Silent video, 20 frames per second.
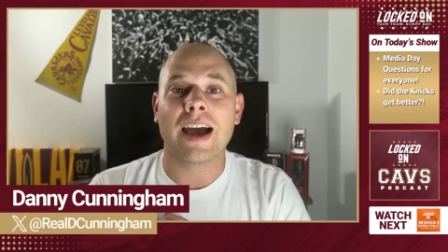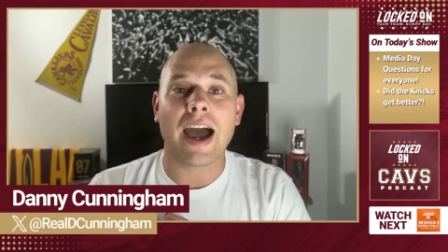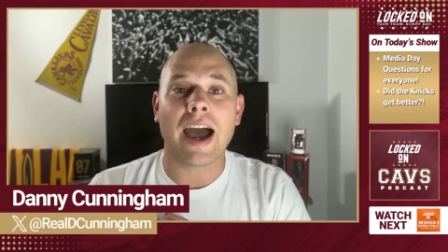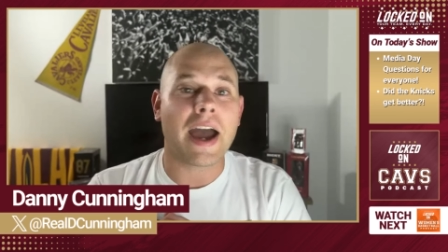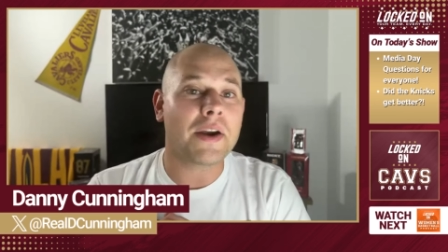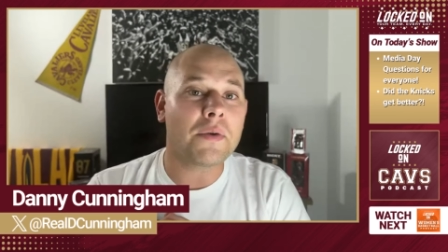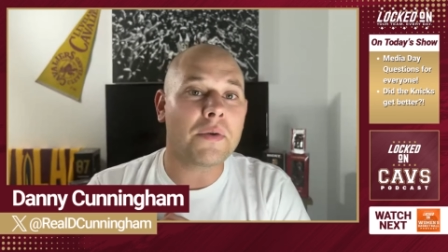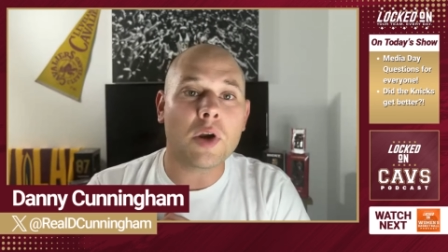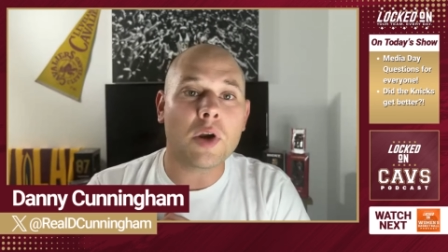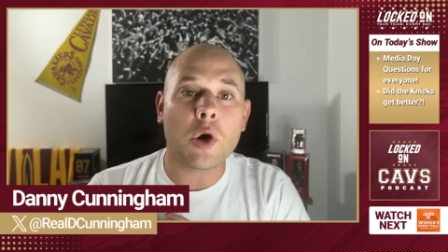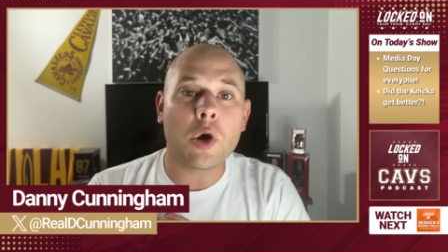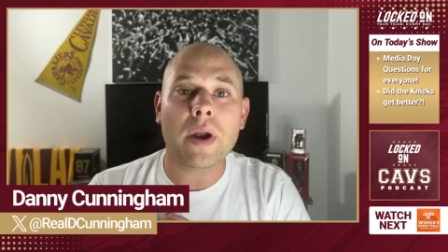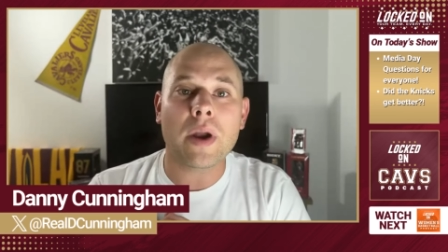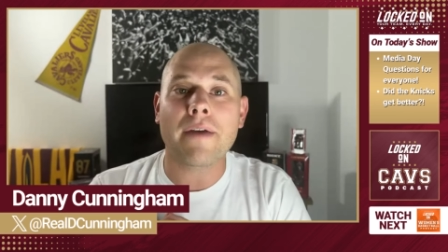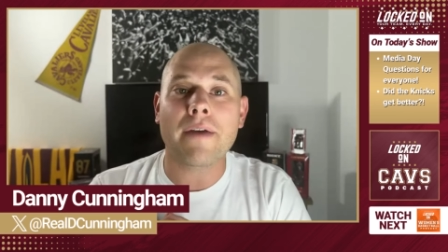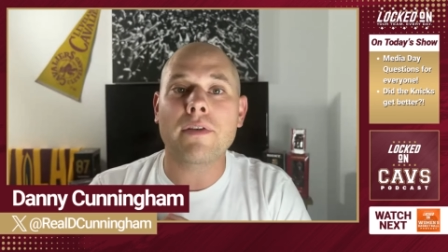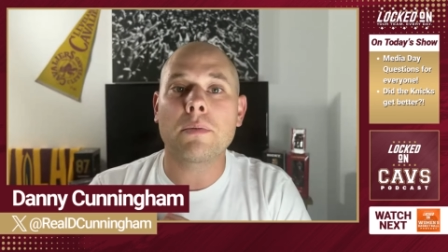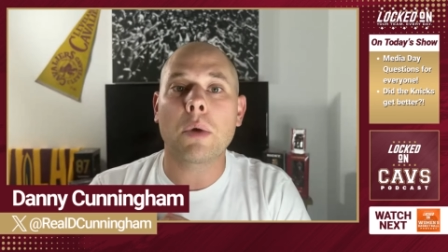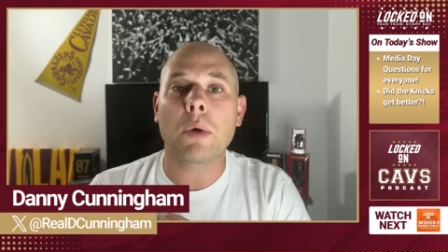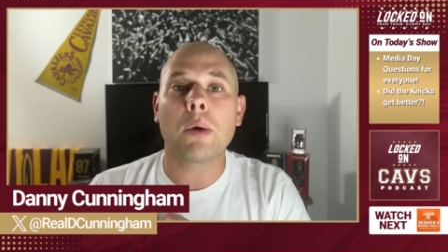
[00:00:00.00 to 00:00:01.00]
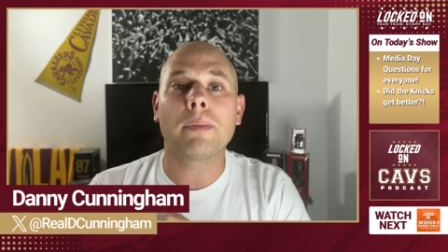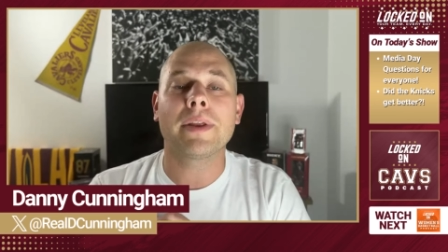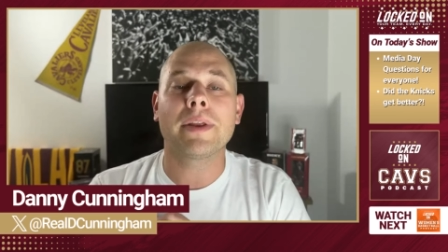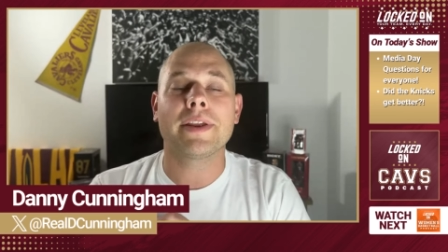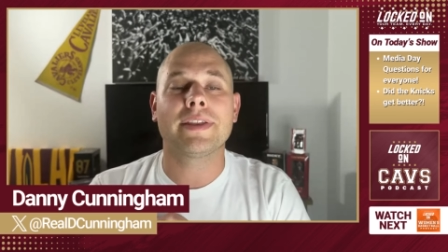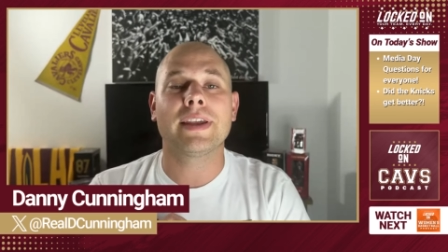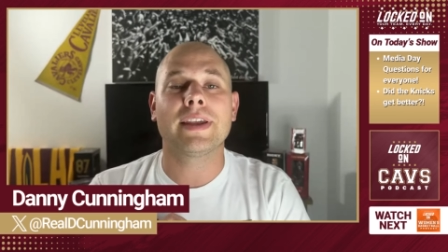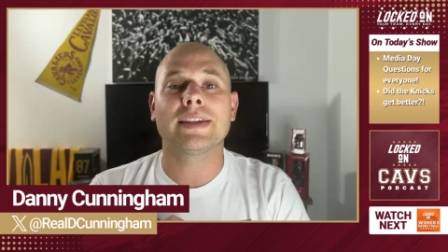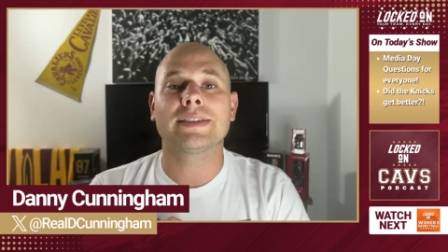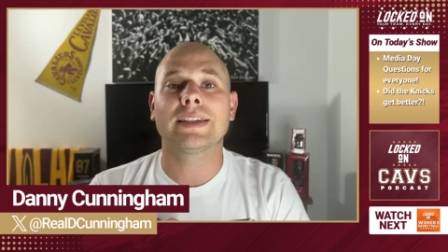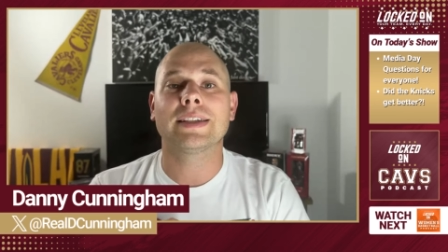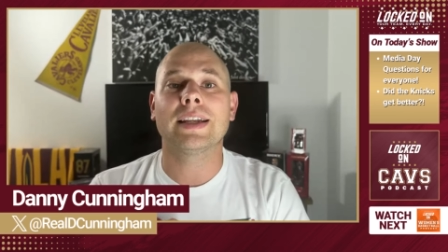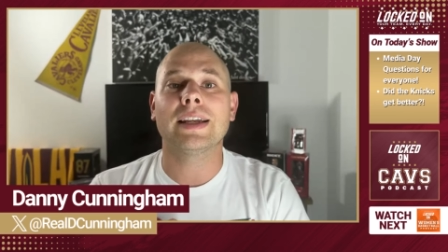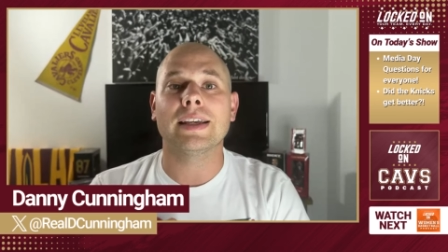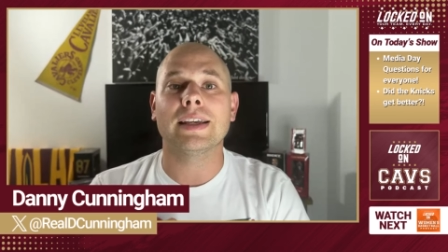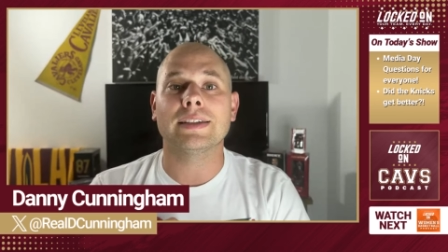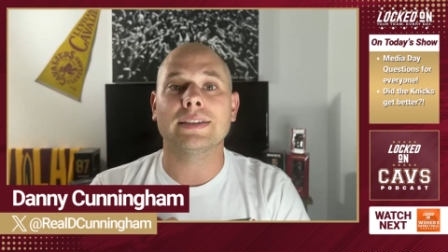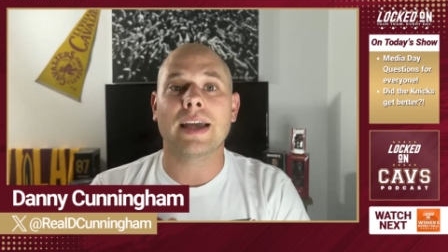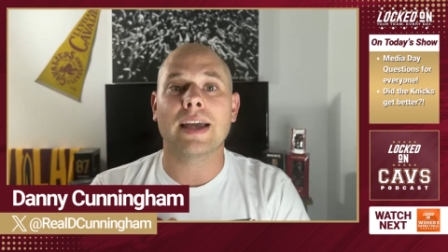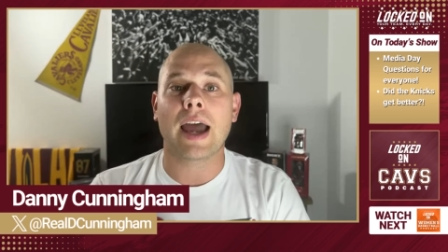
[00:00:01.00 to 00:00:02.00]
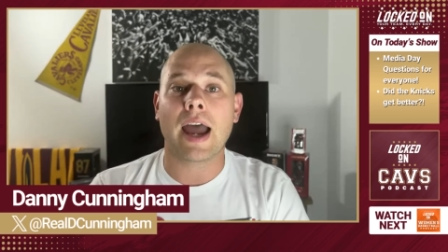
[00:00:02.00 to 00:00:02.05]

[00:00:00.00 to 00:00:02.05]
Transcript: I don't know what Evan Mobley thinks it is.